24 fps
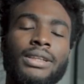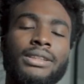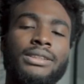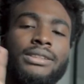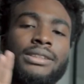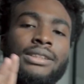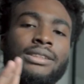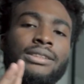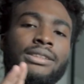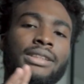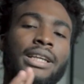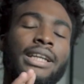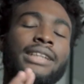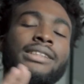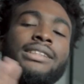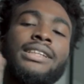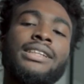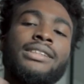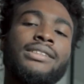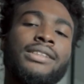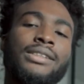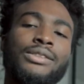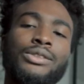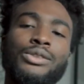
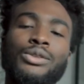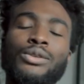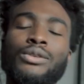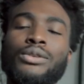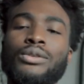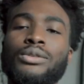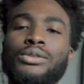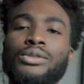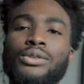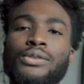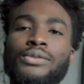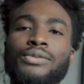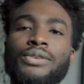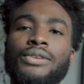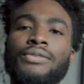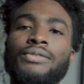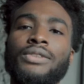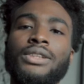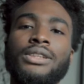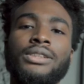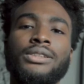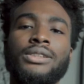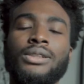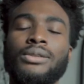
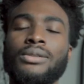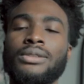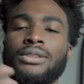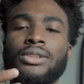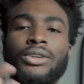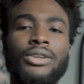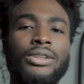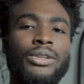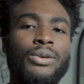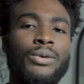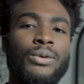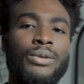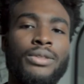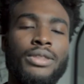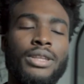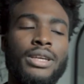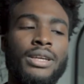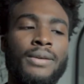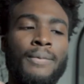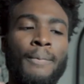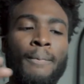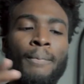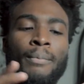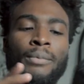18-250, so it's got the whole
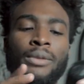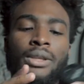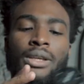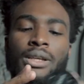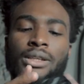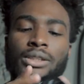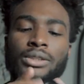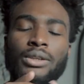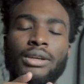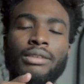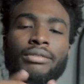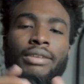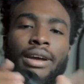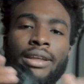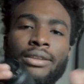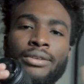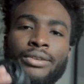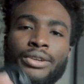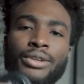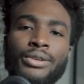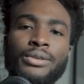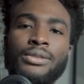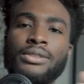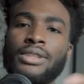thing. So I'd rather
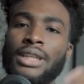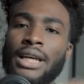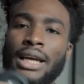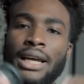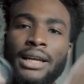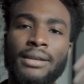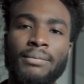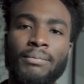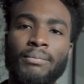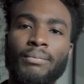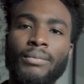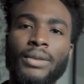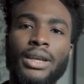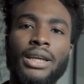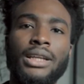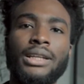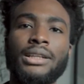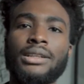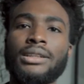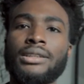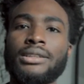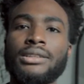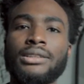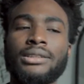use that
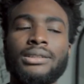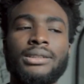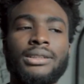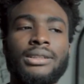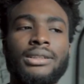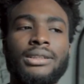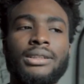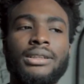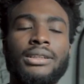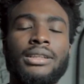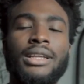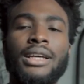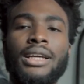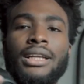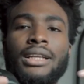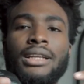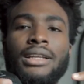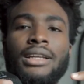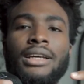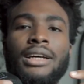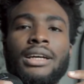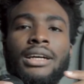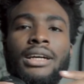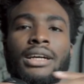than
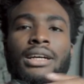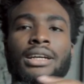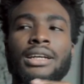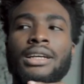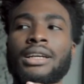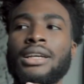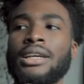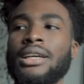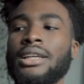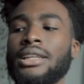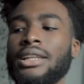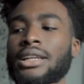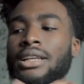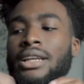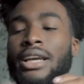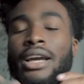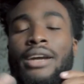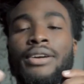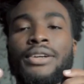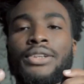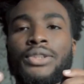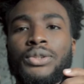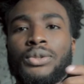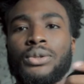
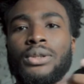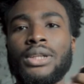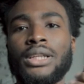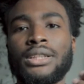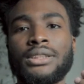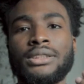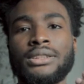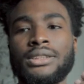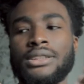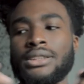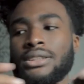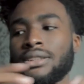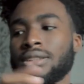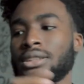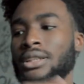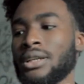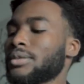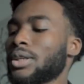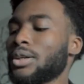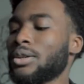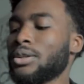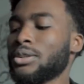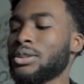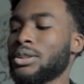carry two lenses.
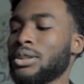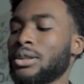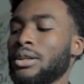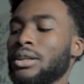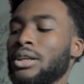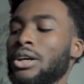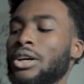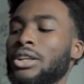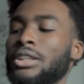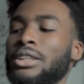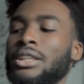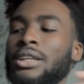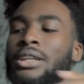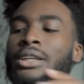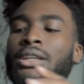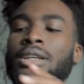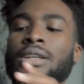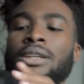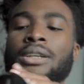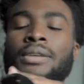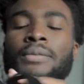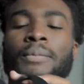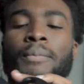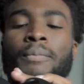Also, I got
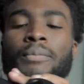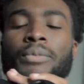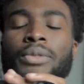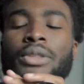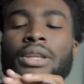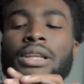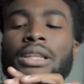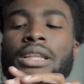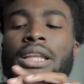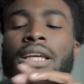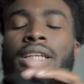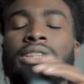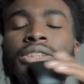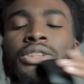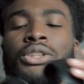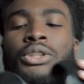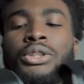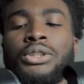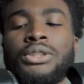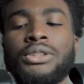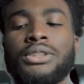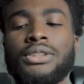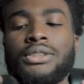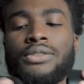the lens
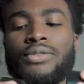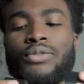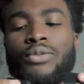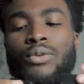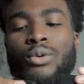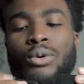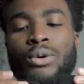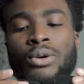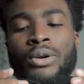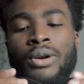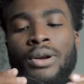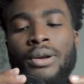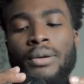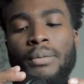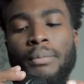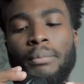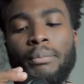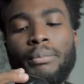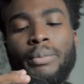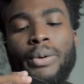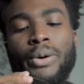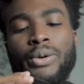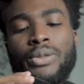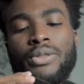hoods for
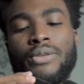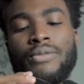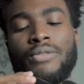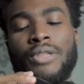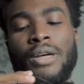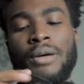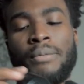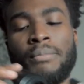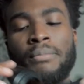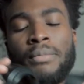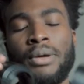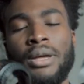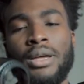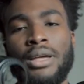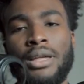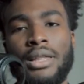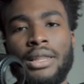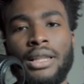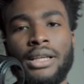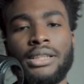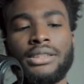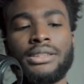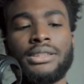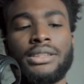both of them.
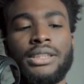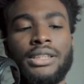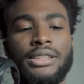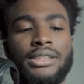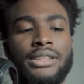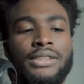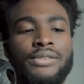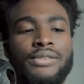This is